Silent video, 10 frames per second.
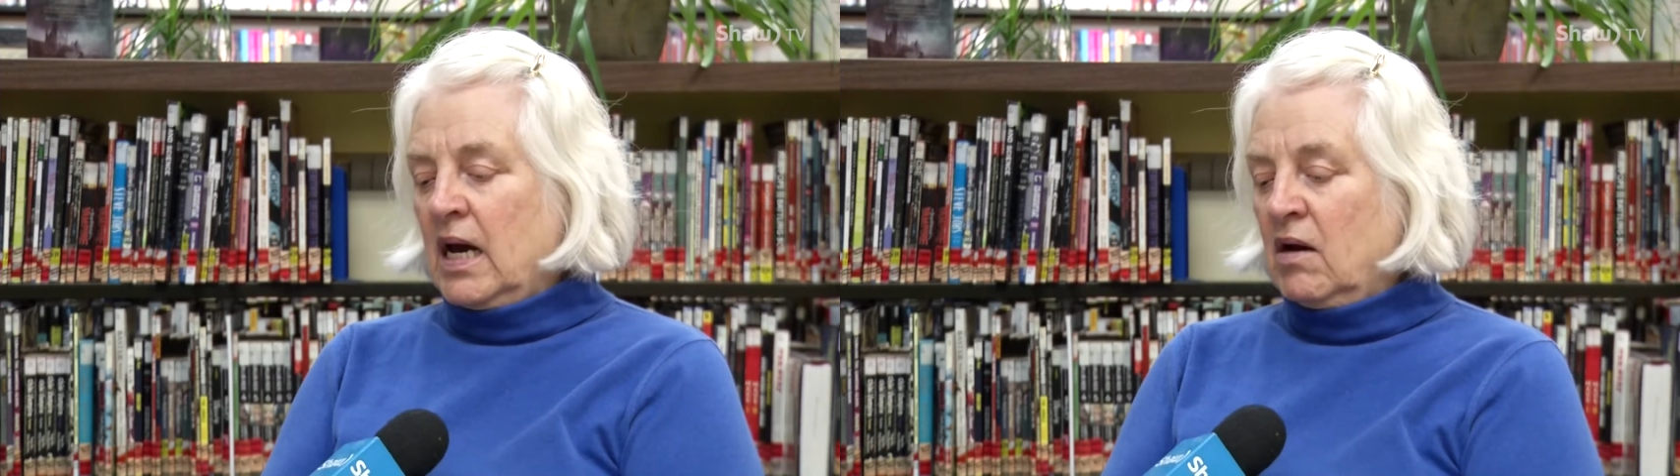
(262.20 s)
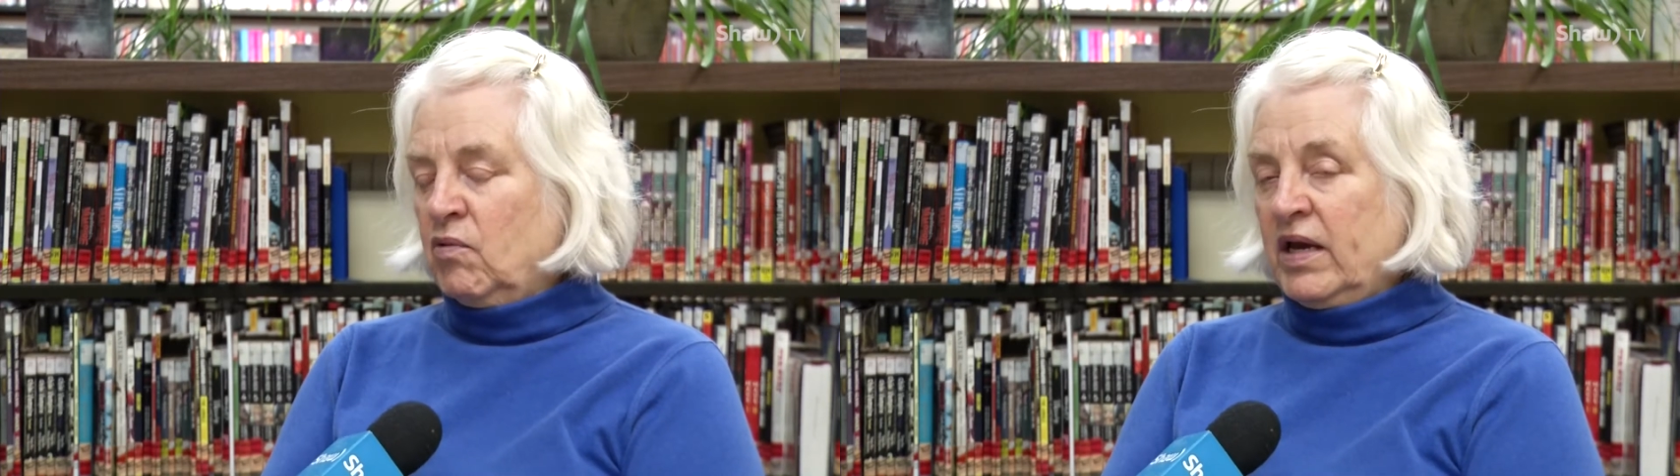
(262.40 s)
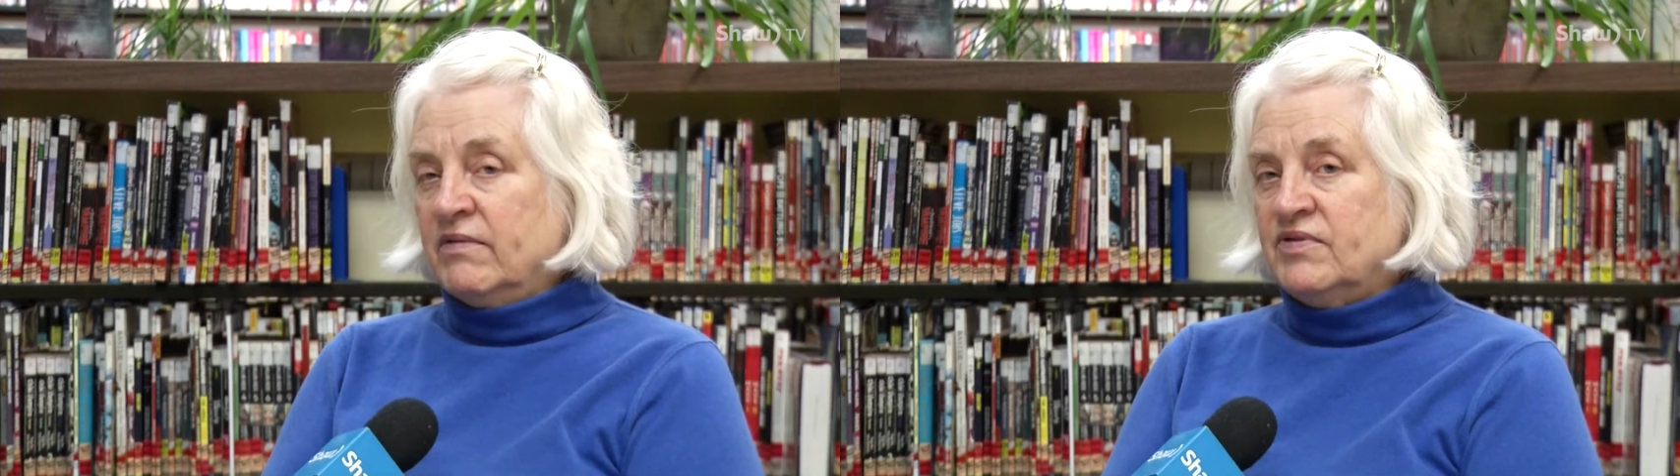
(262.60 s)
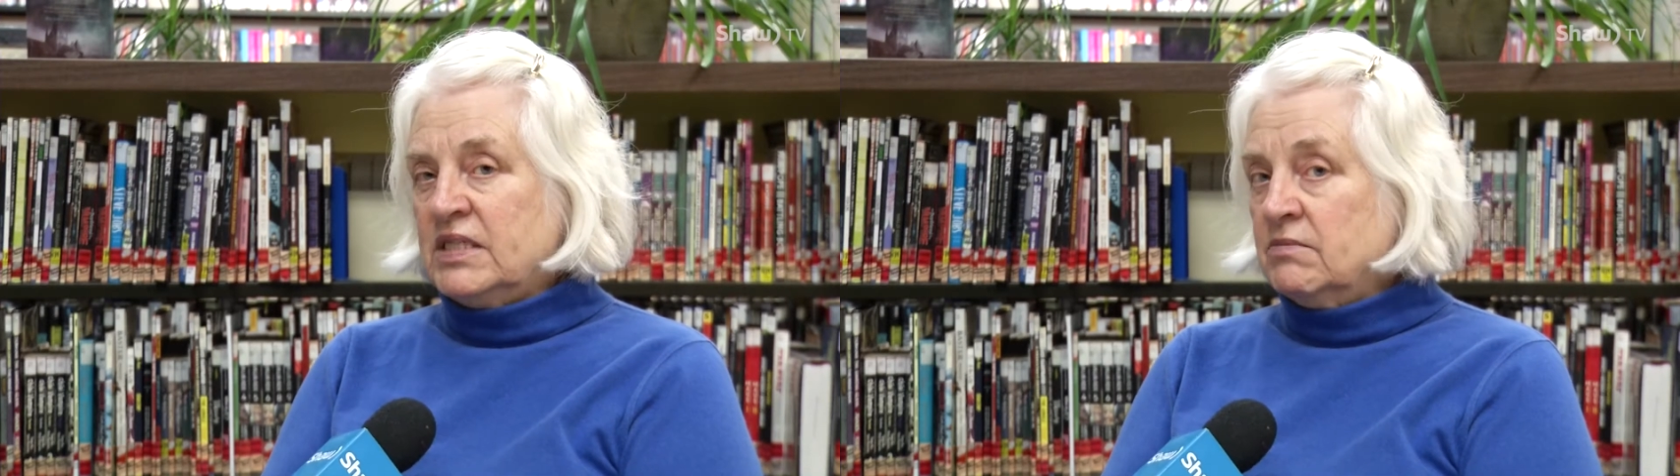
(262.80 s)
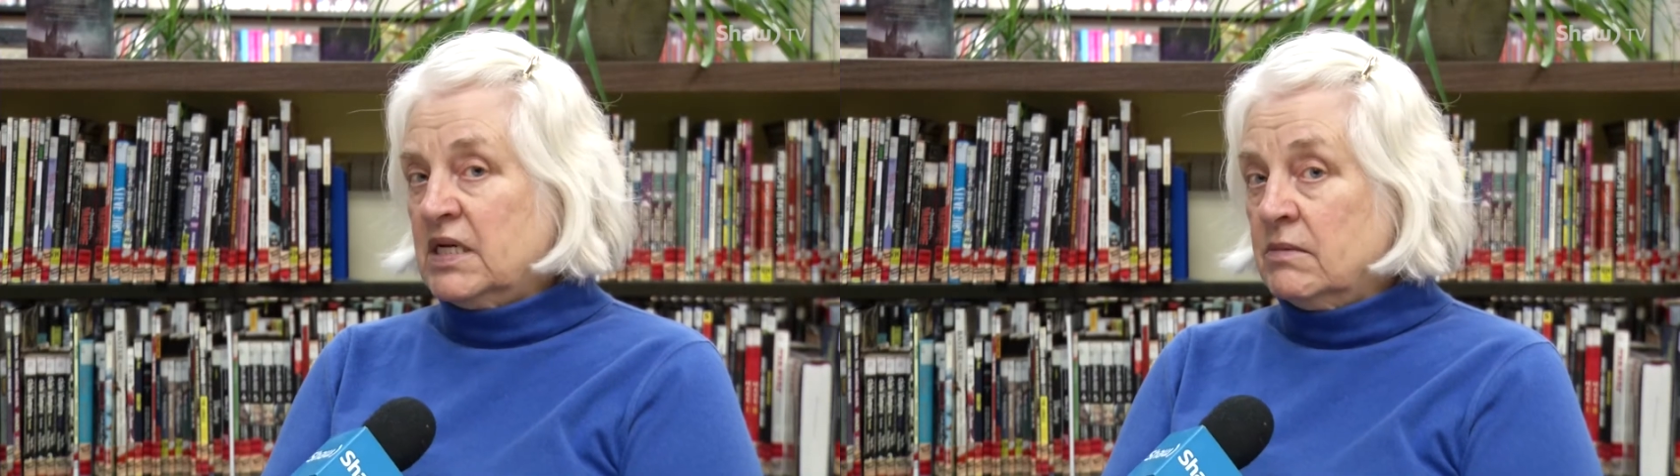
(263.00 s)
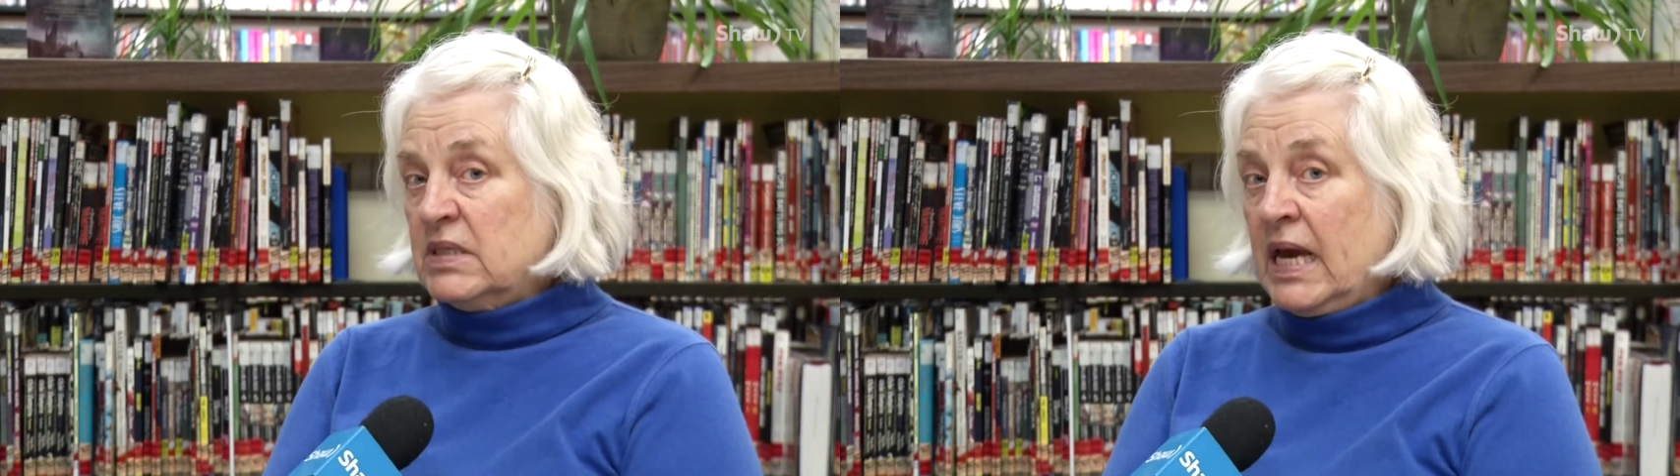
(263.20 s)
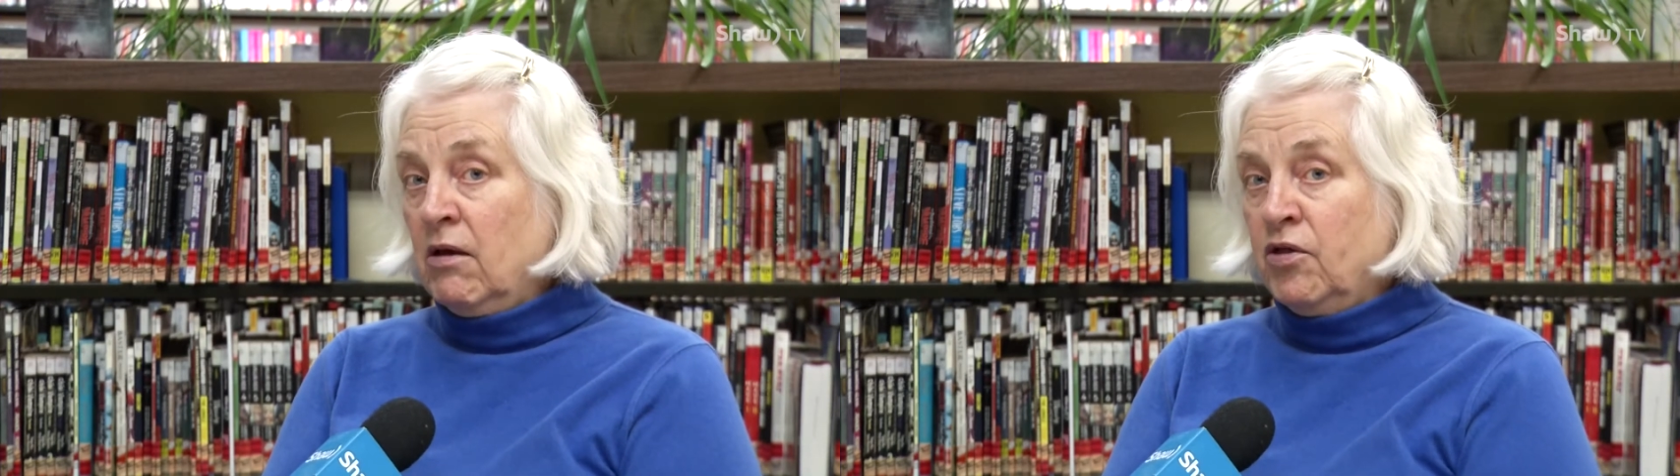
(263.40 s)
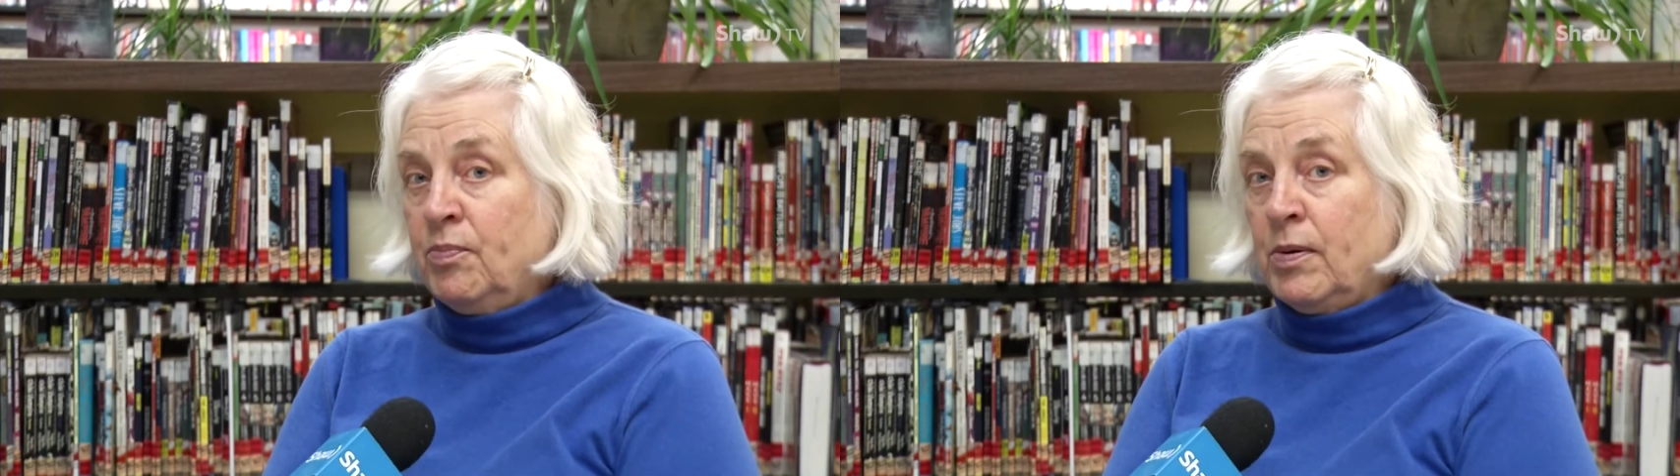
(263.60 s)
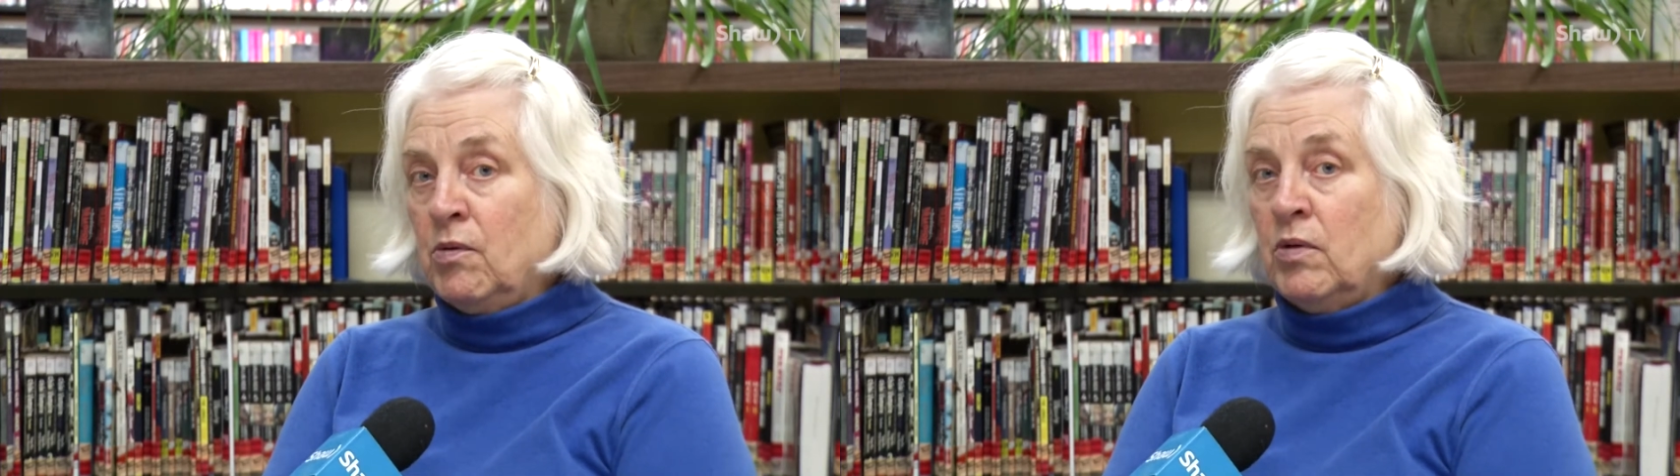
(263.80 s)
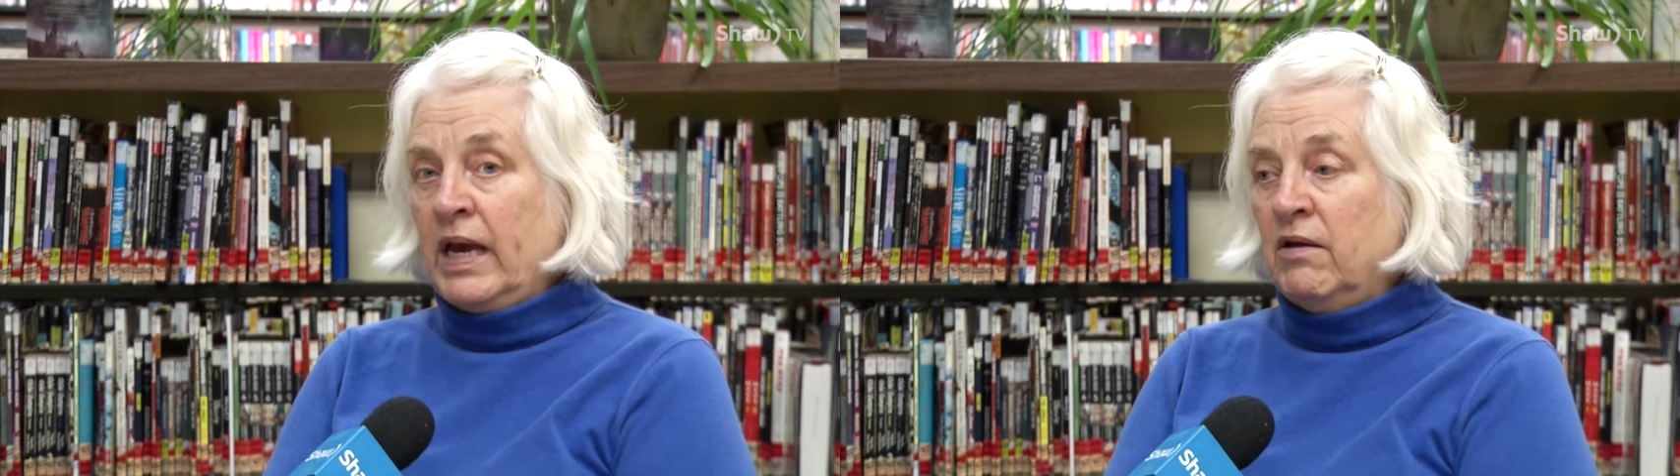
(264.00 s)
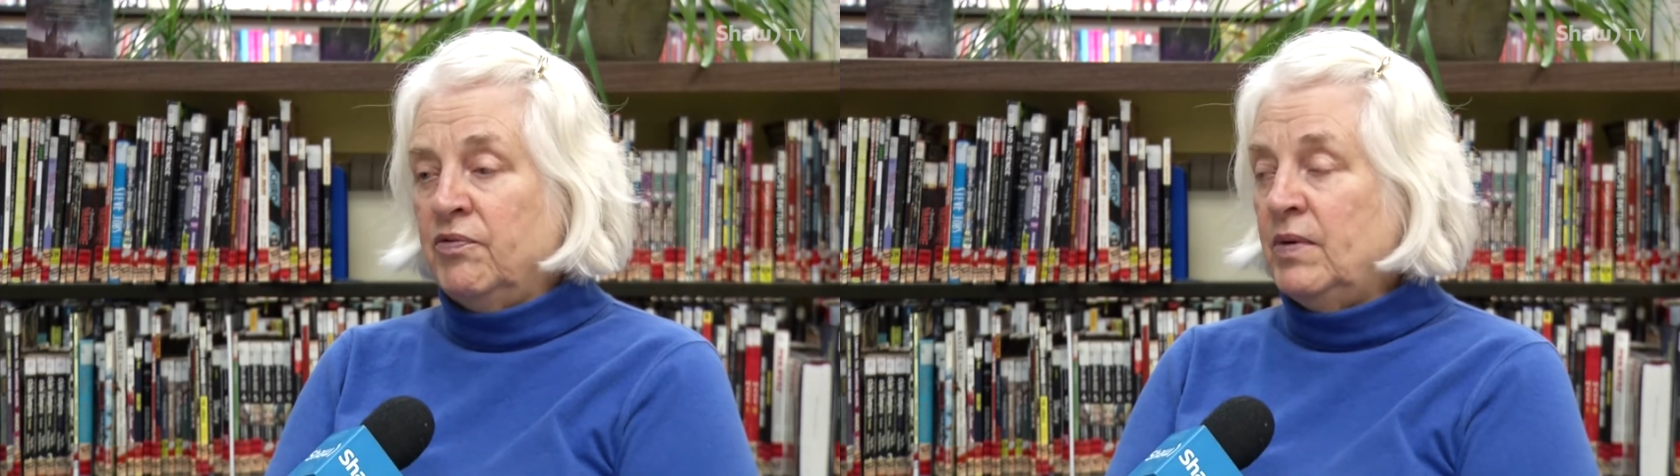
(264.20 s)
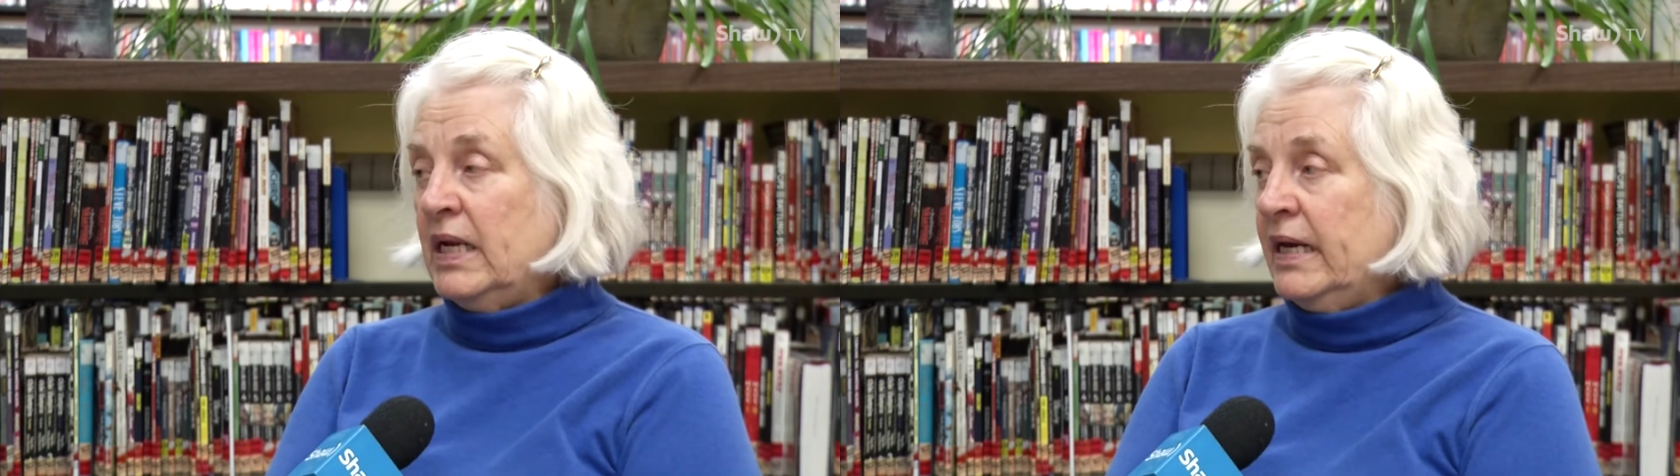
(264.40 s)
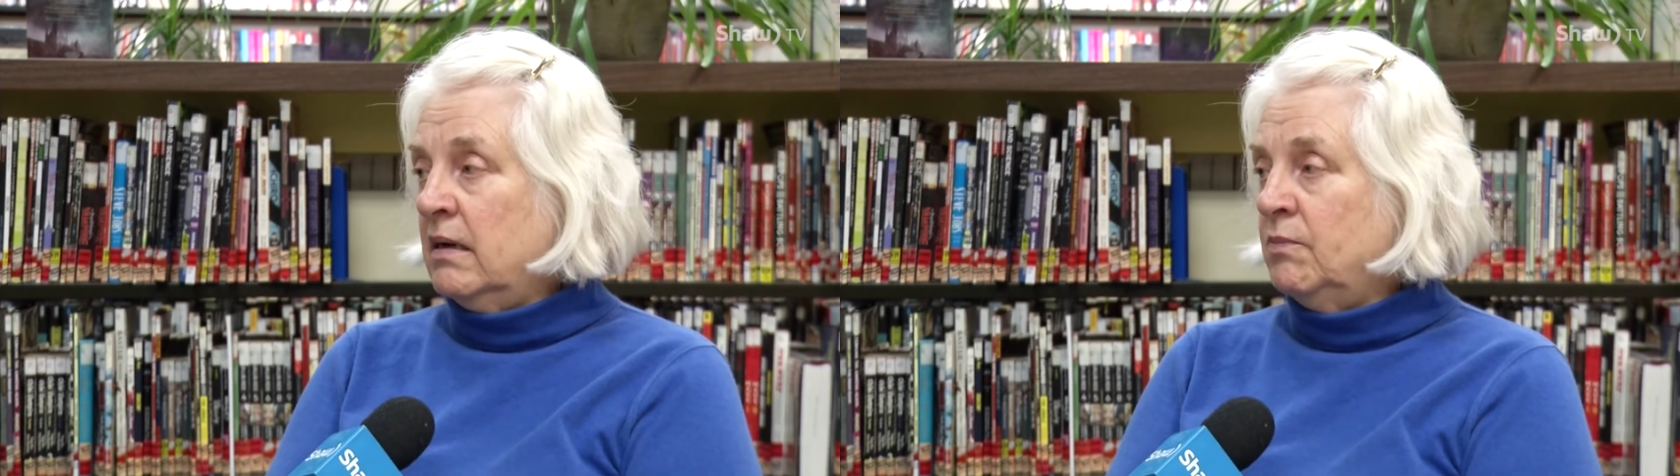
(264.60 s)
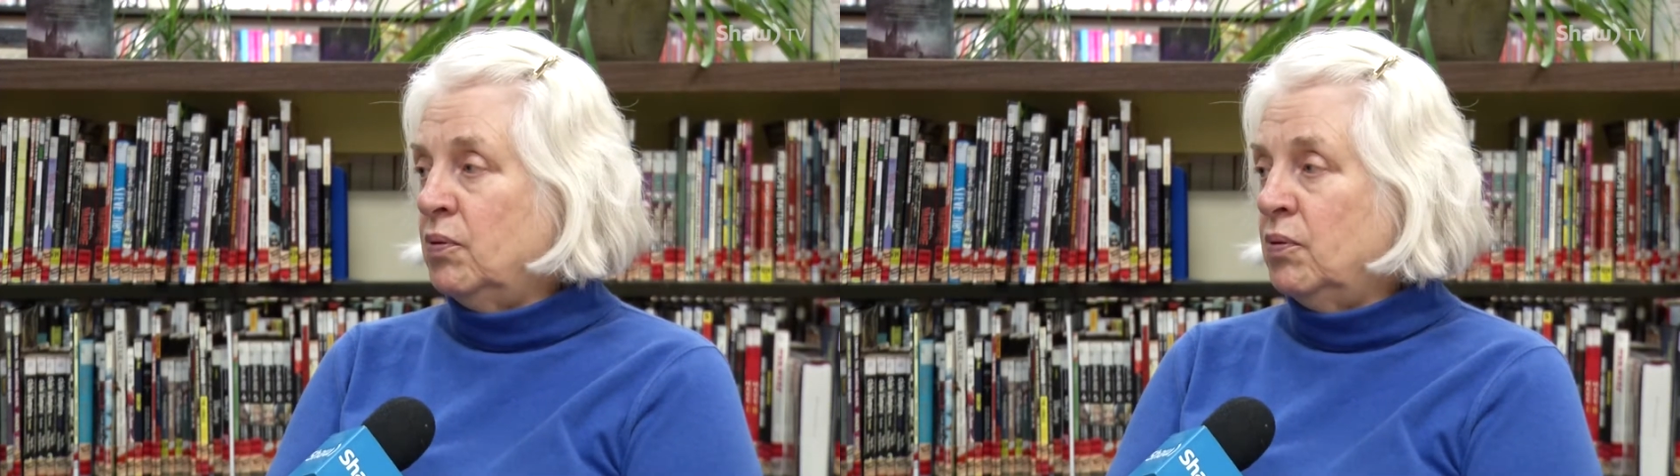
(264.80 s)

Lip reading: We have sometimes health-related